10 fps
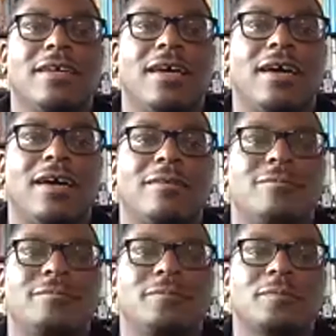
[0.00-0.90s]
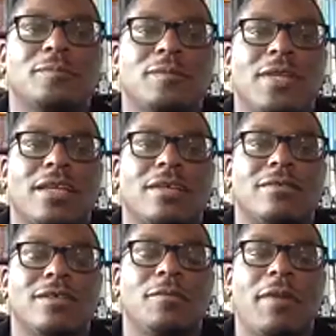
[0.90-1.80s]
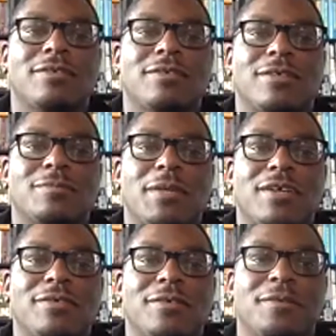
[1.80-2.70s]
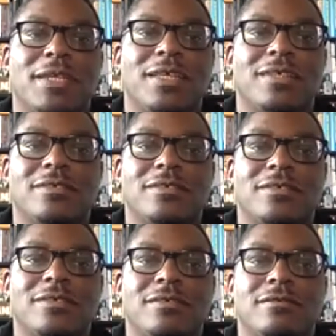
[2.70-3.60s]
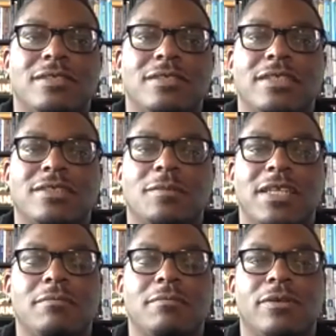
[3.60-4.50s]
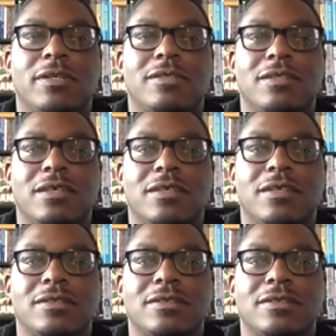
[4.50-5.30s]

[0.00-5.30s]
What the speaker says: I want to go back to Rosemary for a minute. You said so many important things.